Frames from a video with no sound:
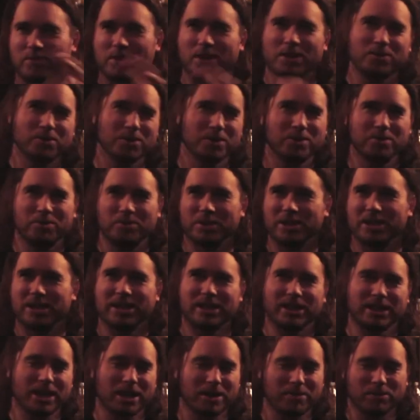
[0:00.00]
we, we did
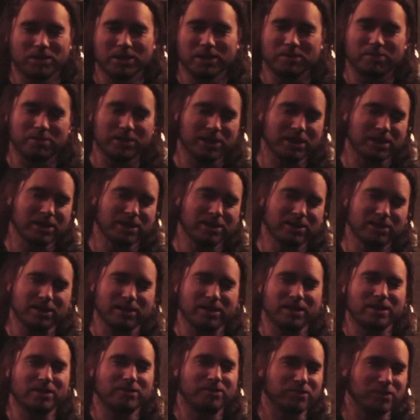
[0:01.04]
a couple E Ps and
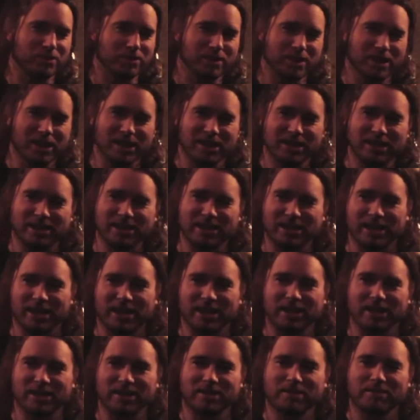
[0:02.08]
then a full length and kind
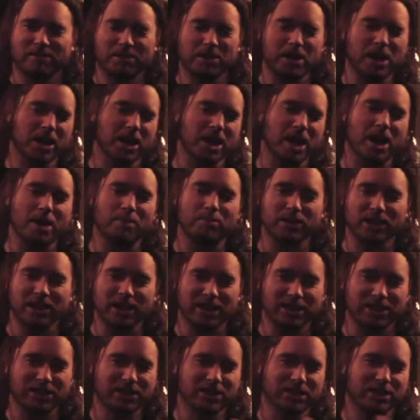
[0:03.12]
of a
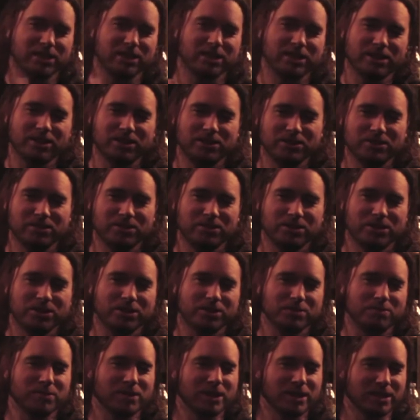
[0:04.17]
compilation of those.
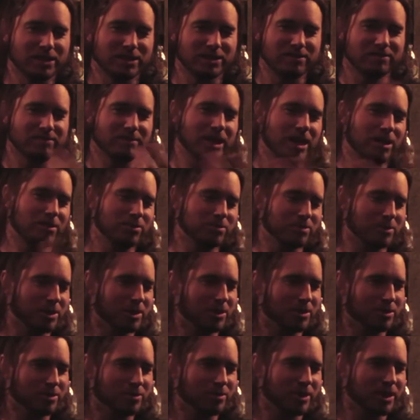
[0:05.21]
Mm-hmm. Made an album
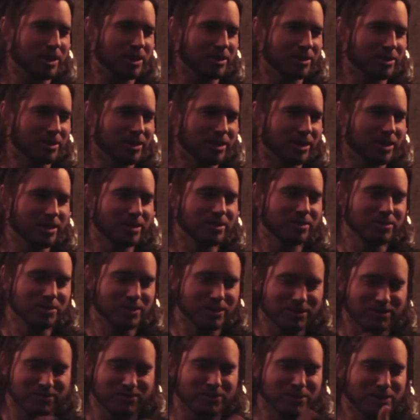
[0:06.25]
called Vandura
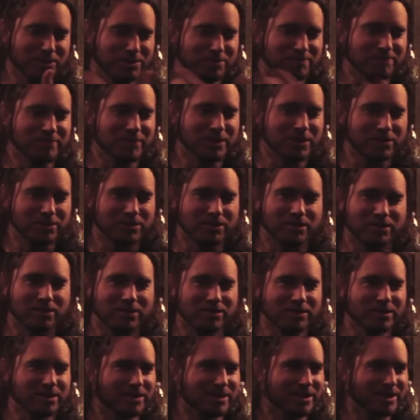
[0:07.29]
with a few new
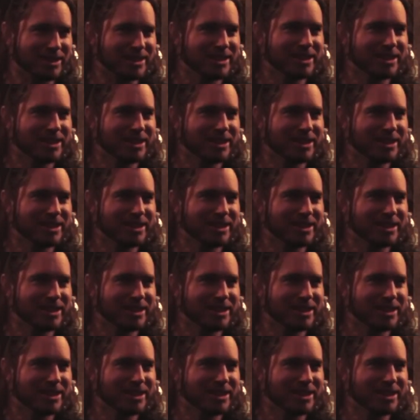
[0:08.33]
songs on it.